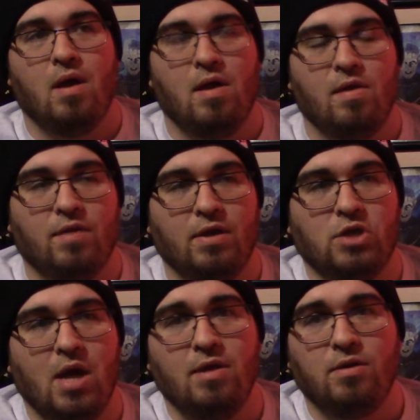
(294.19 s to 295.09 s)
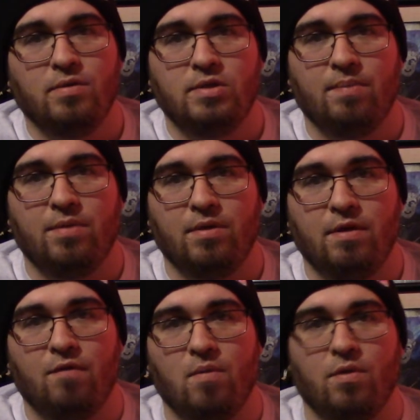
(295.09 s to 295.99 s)
They try to do something
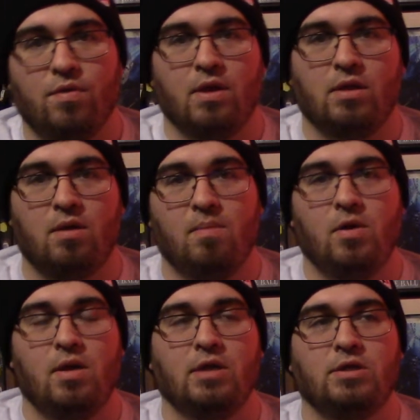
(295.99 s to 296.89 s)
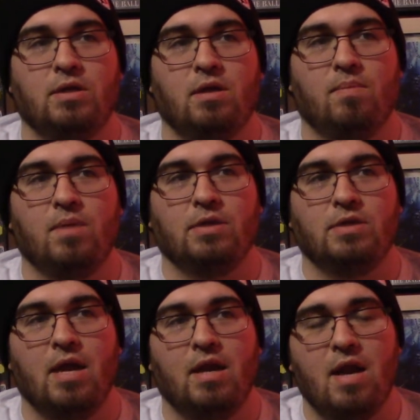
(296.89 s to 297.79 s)
different with like the communication of the bees,
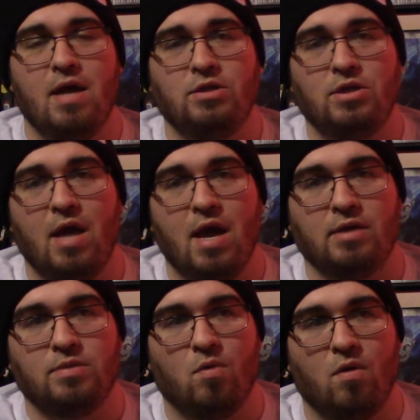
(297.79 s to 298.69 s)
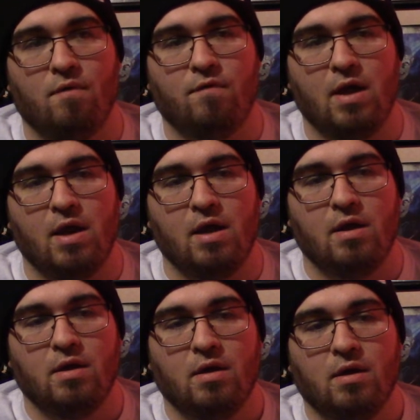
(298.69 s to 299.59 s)
and it actually has more of a
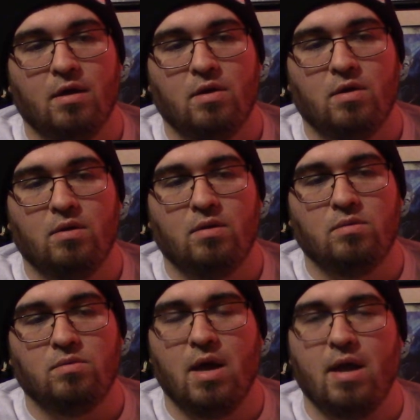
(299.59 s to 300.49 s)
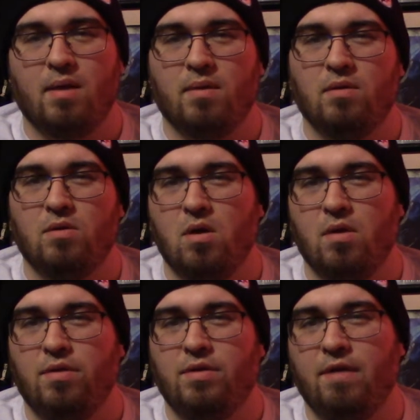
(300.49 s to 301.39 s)
like
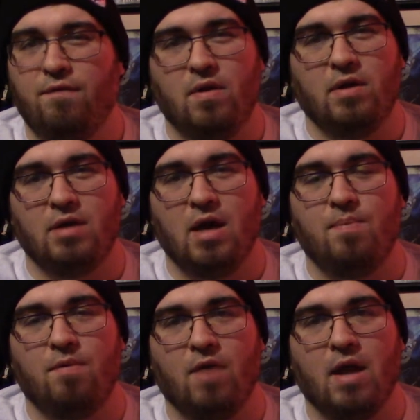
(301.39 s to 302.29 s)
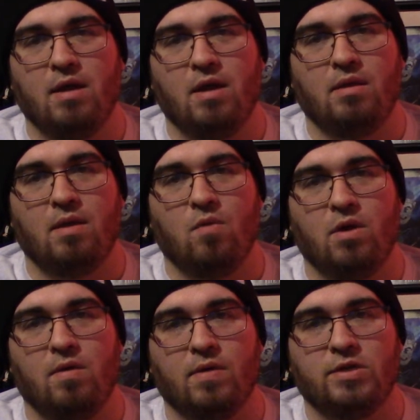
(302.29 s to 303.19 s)
different type of ending than
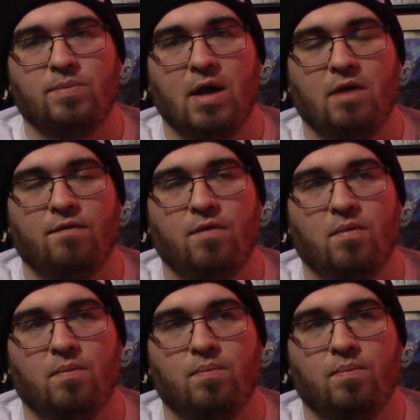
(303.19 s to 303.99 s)
what you expect for